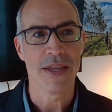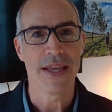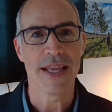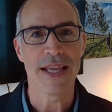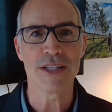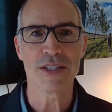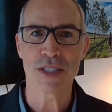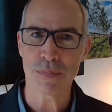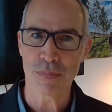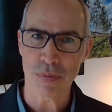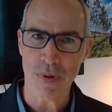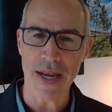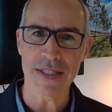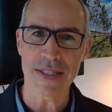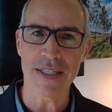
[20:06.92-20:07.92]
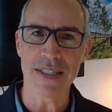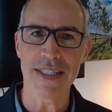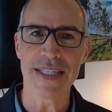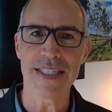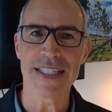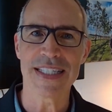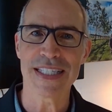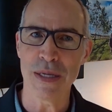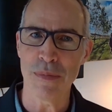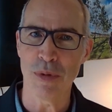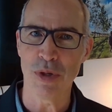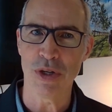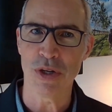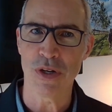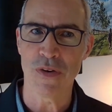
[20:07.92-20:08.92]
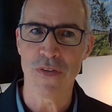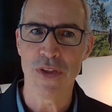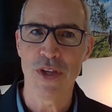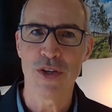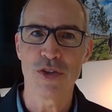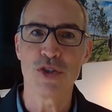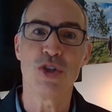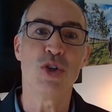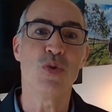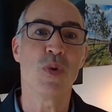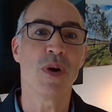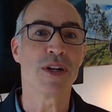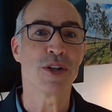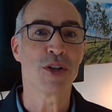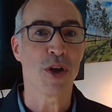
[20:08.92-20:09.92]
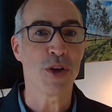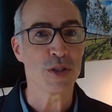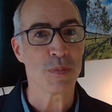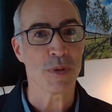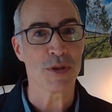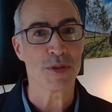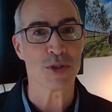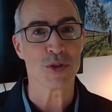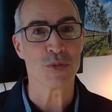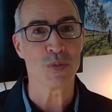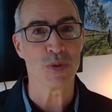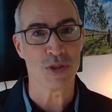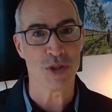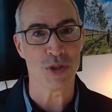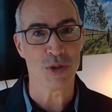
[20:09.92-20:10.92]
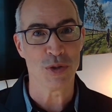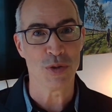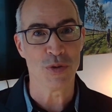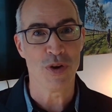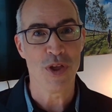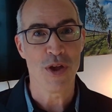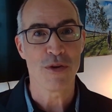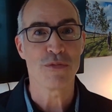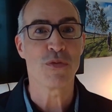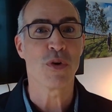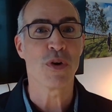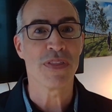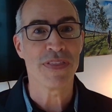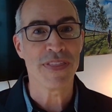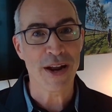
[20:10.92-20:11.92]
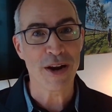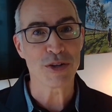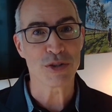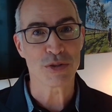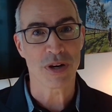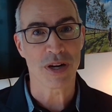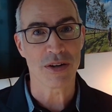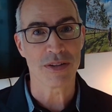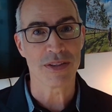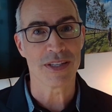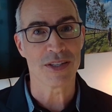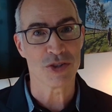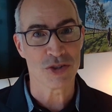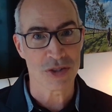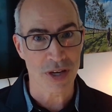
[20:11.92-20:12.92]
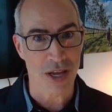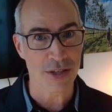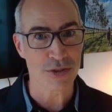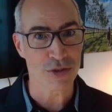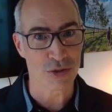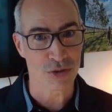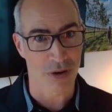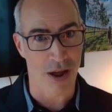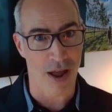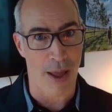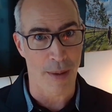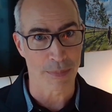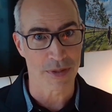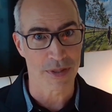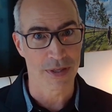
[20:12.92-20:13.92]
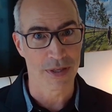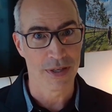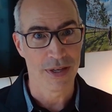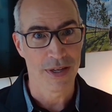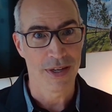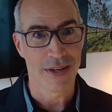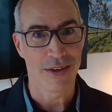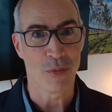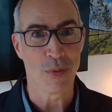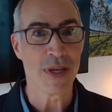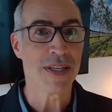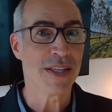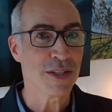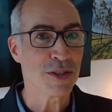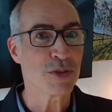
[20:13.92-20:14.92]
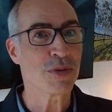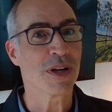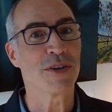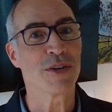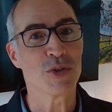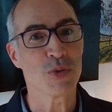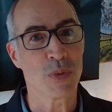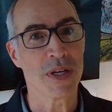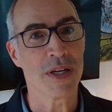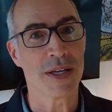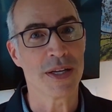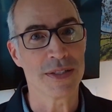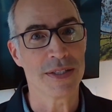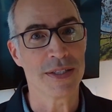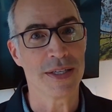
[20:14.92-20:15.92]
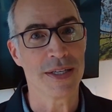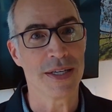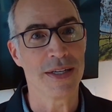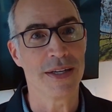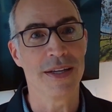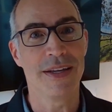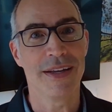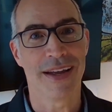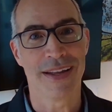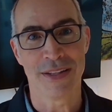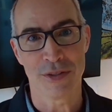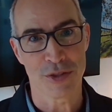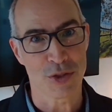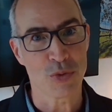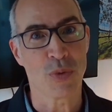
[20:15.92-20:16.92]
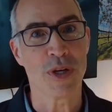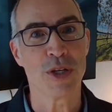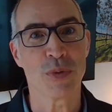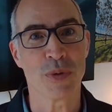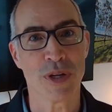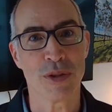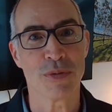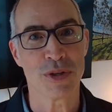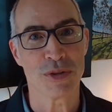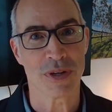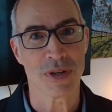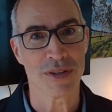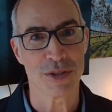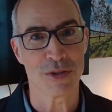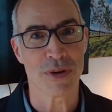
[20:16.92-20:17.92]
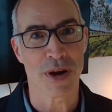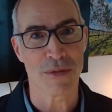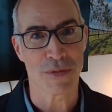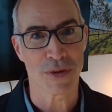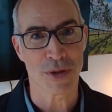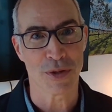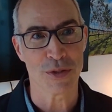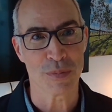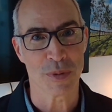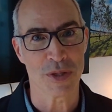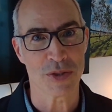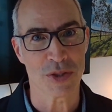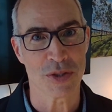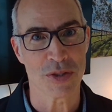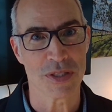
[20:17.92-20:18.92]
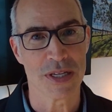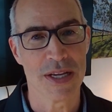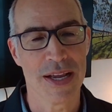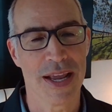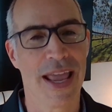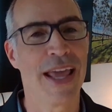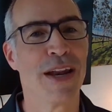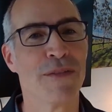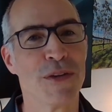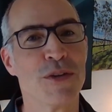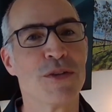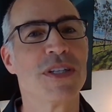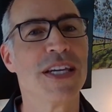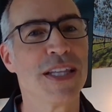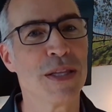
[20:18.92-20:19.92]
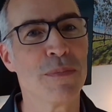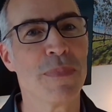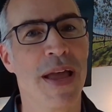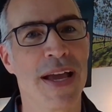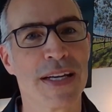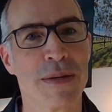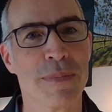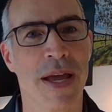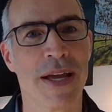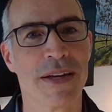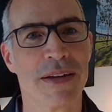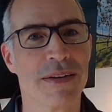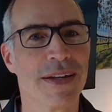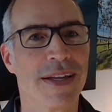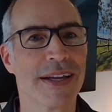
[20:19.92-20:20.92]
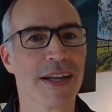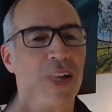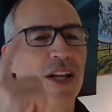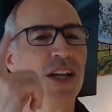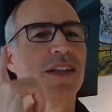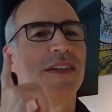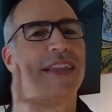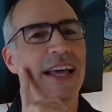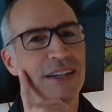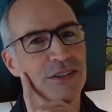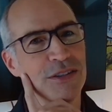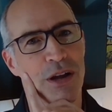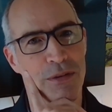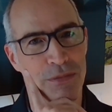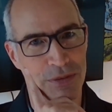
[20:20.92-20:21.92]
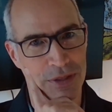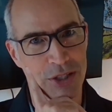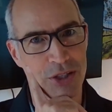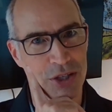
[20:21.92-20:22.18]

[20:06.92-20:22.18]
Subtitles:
is surprisingly similar to what Ghostbusters will do for their trailer that just dropped. We did this trailer in 2019, and there's a 2023 trailer that dropped for Ghostbusters. And if you see them back to back, you're like, that's awfully